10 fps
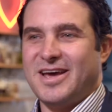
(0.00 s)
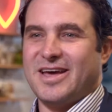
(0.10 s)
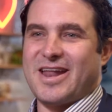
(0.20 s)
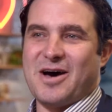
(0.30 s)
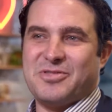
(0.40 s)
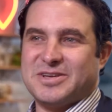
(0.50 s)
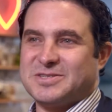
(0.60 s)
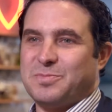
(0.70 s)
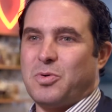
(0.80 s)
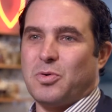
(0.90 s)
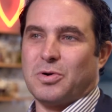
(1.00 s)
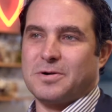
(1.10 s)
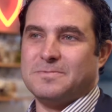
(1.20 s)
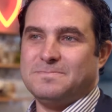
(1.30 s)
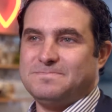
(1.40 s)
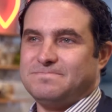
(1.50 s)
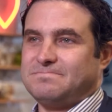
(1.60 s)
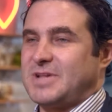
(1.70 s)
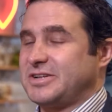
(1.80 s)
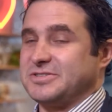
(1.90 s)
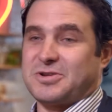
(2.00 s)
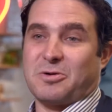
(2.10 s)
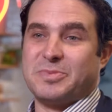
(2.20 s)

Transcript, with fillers: and how they support not just our